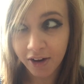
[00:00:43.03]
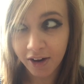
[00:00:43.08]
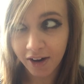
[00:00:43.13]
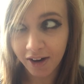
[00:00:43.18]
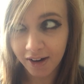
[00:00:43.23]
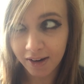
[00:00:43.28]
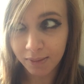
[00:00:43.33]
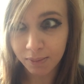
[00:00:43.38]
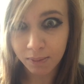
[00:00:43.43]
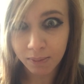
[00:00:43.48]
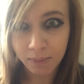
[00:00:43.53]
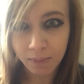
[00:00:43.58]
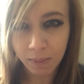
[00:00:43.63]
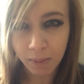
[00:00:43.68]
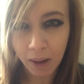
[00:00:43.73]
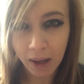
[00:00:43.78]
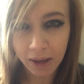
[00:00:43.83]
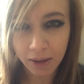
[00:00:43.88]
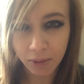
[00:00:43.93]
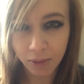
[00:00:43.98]
I
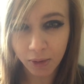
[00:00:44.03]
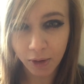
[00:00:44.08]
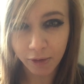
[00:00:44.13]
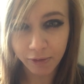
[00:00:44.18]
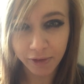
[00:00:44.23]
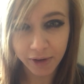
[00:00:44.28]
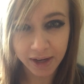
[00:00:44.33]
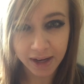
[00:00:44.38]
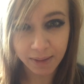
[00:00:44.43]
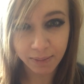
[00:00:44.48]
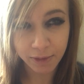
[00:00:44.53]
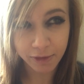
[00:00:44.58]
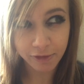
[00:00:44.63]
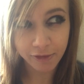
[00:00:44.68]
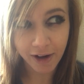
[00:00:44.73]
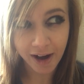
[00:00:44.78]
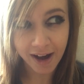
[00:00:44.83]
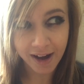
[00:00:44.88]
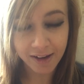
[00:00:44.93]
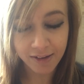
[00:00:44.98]
don't know if I named
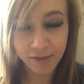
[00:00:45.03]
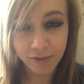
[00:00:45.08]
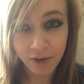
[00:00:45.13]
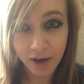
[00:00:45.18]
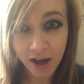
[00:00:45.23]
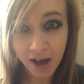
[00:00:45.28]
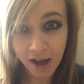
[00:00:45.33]
5.